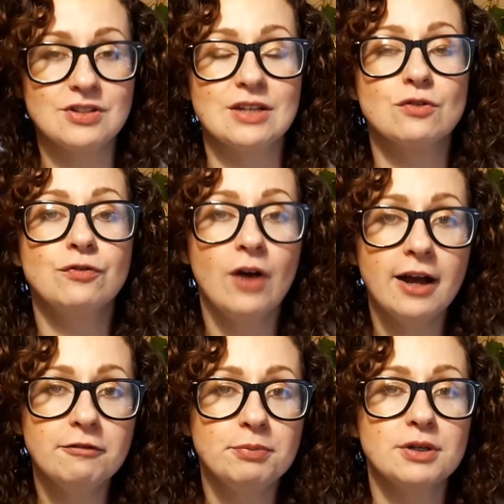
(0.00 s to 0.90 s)
That's
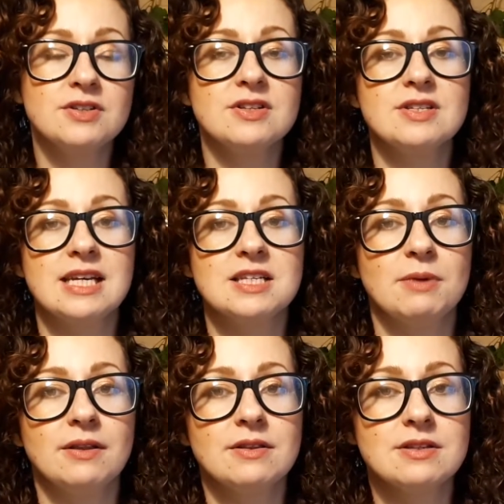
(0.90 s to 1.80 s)
5 books in 6
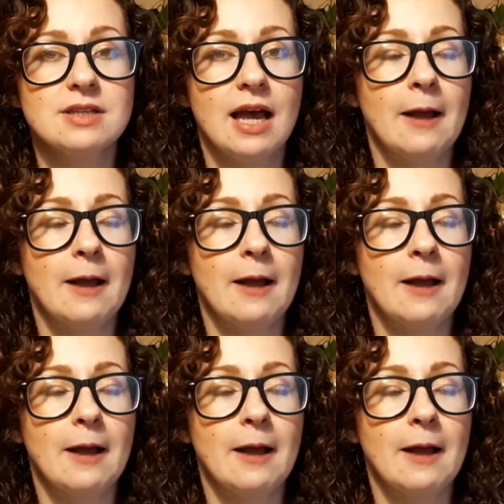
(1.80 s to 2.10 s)
months.